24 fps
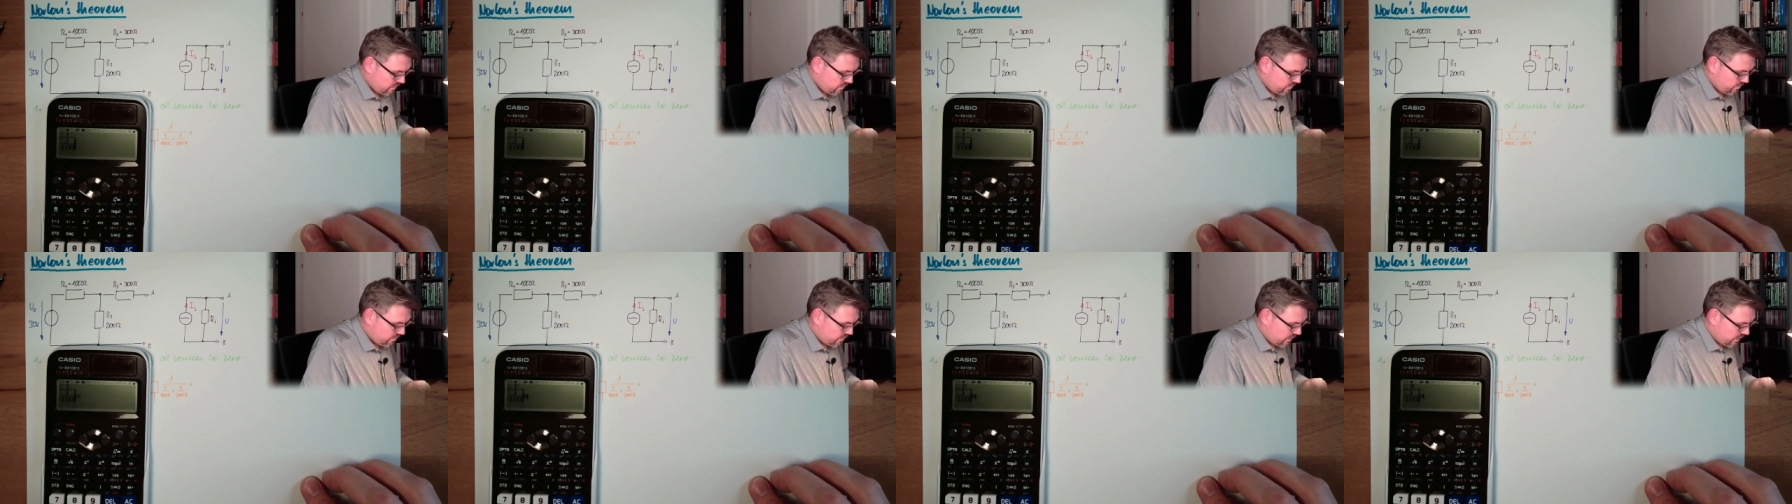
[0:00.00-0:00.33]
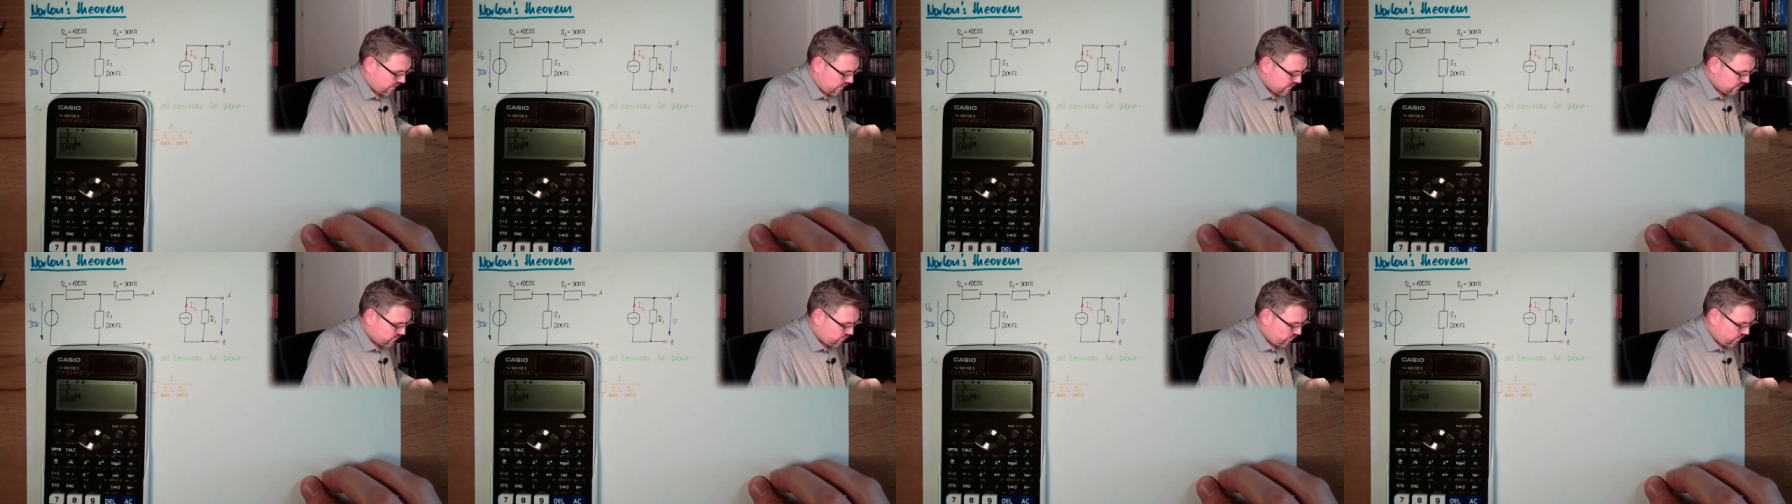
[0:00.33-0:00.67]

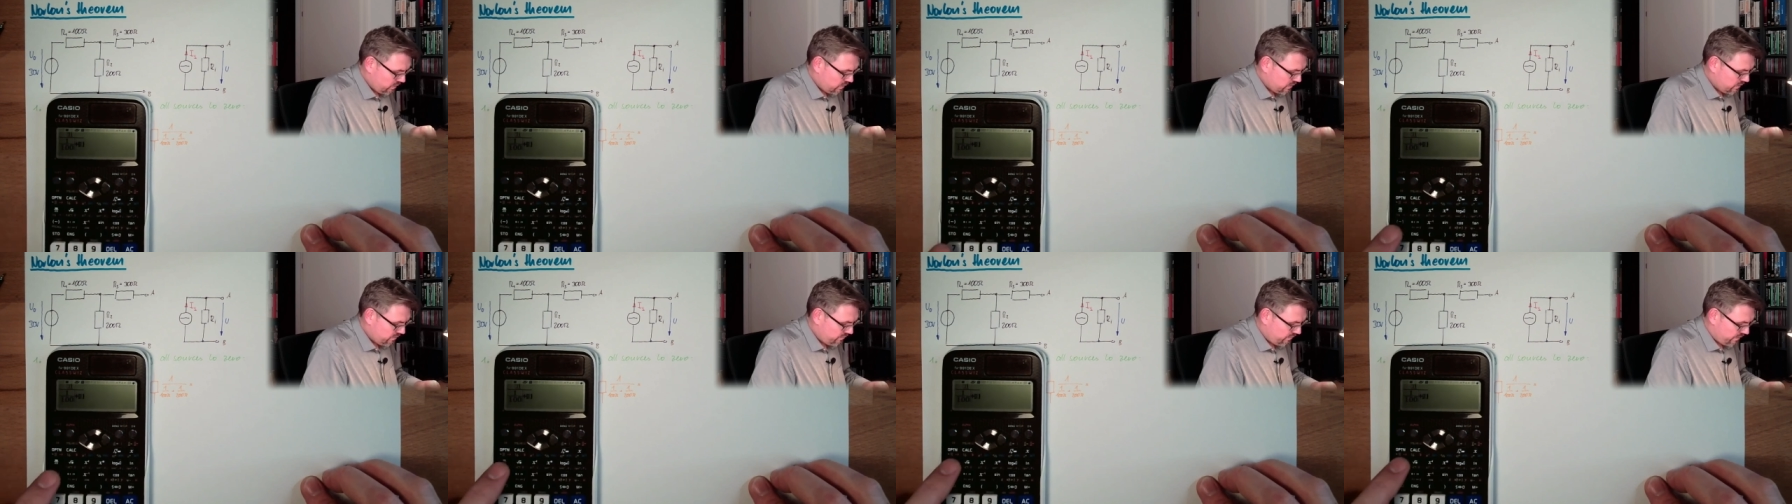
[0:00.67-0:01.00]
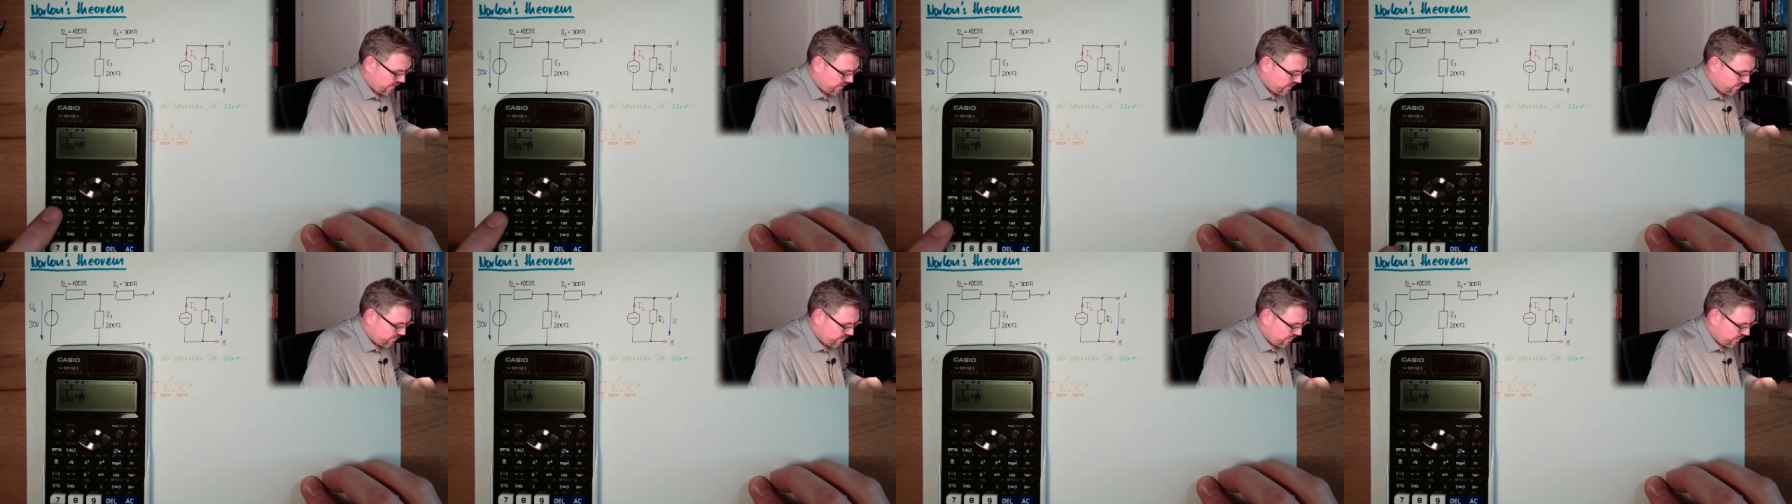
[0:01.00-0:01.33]
plus 1
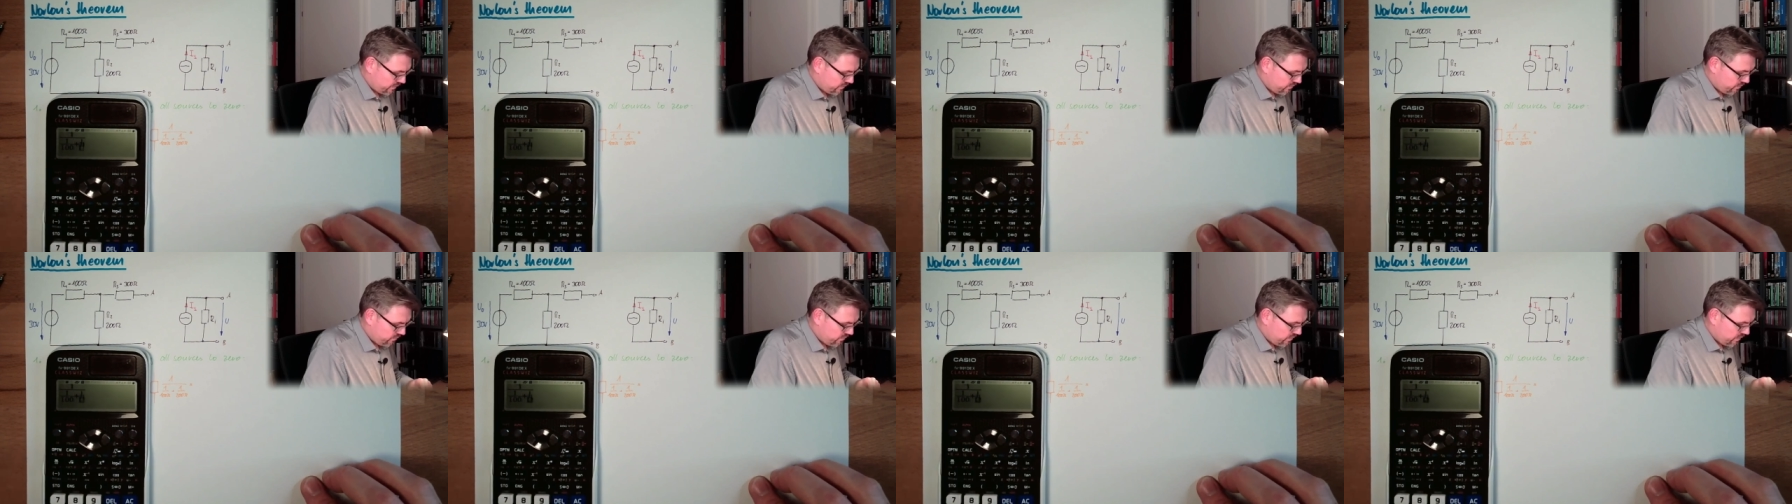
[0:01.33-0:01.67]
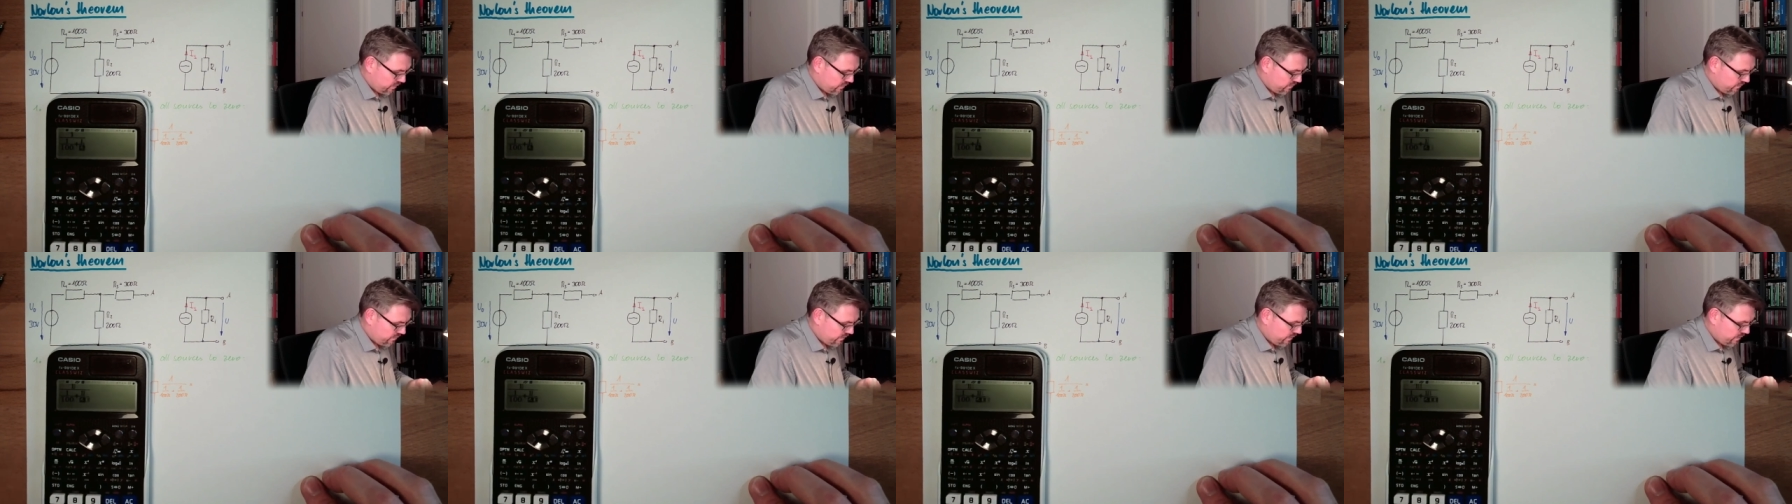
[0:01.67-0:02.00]
divided by
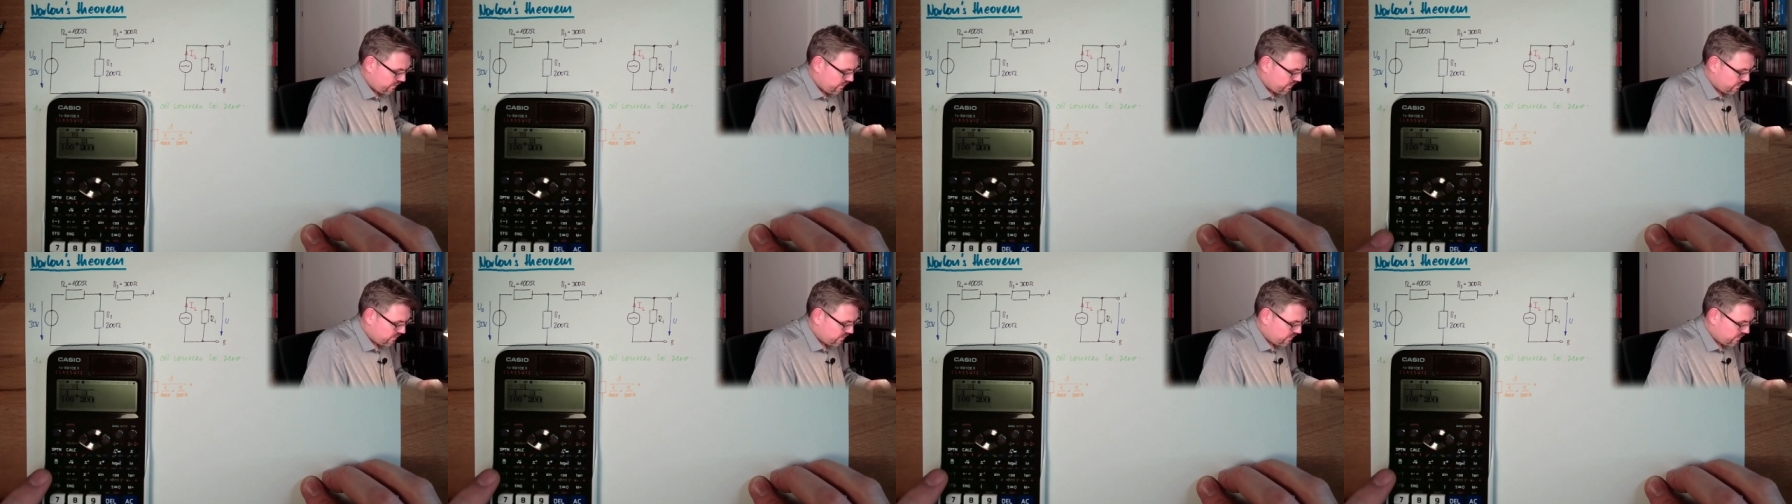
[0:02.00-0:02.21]
200